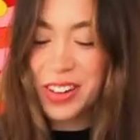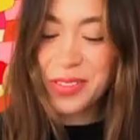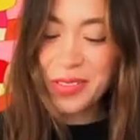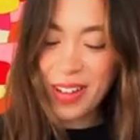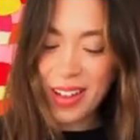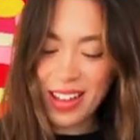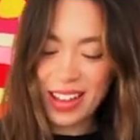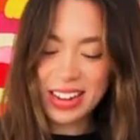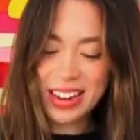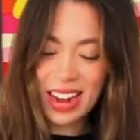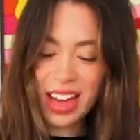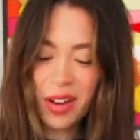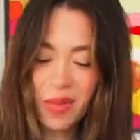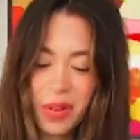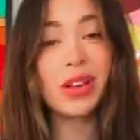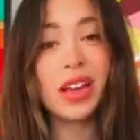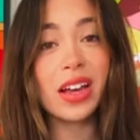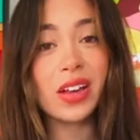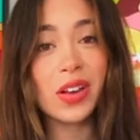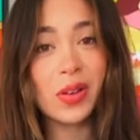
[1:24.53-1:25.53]
Right, now
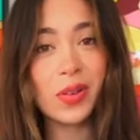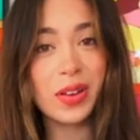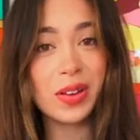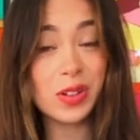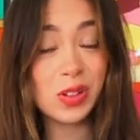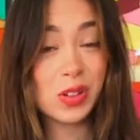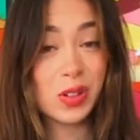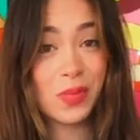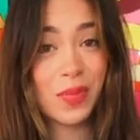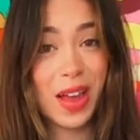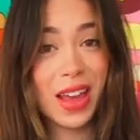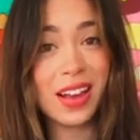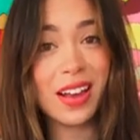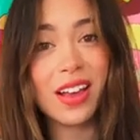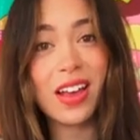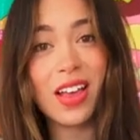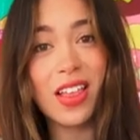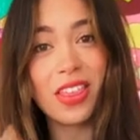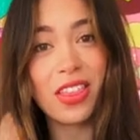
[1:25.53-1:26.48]
we are going to make